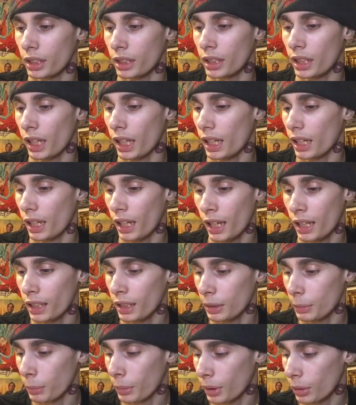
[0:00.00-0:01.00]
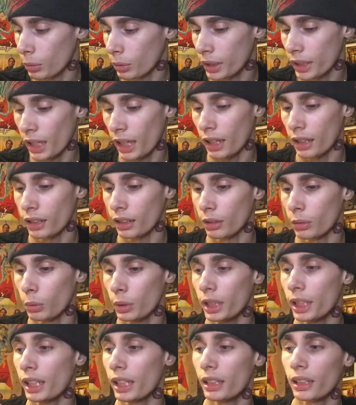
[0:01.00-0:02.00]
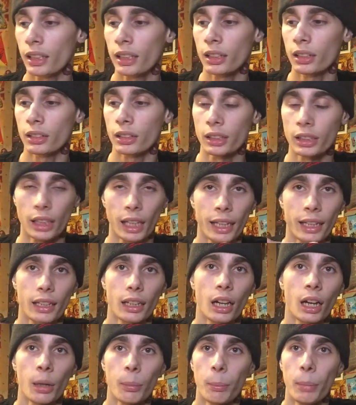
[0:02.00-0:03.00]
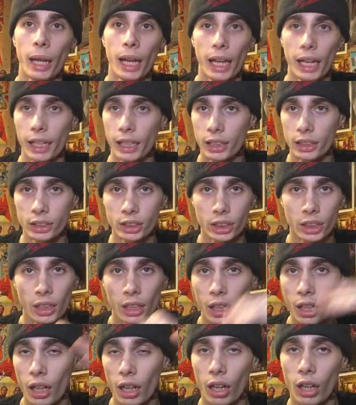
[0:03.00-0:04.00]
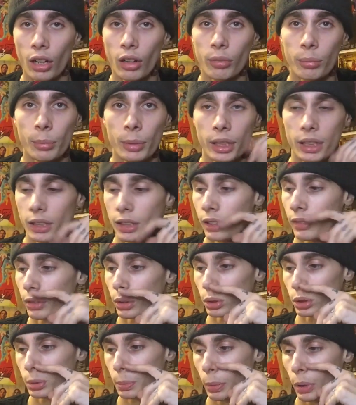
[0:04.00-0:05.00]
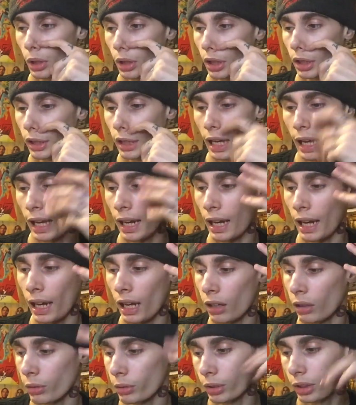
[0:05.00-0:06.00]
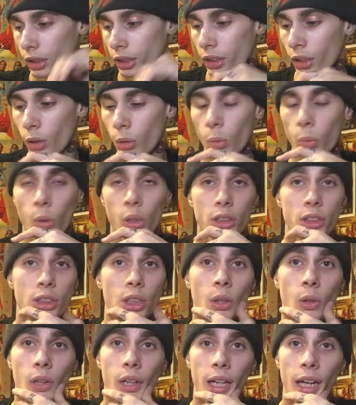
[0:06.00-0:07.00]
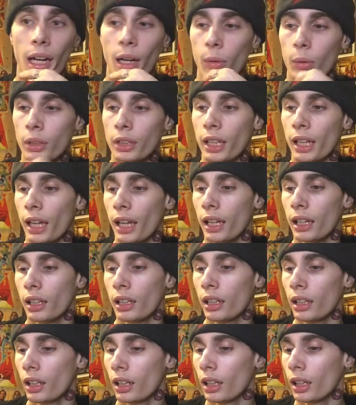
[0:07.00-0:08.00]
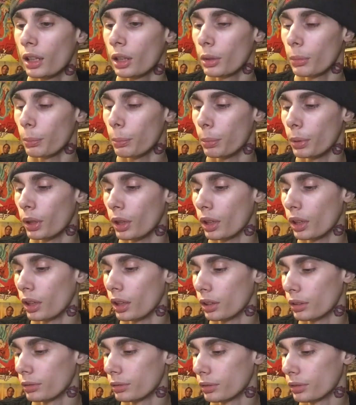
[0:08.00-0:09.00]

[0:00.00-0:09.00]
get any, we get literally like a page of Medieval Spawn, and I don't really know what's going on with that, but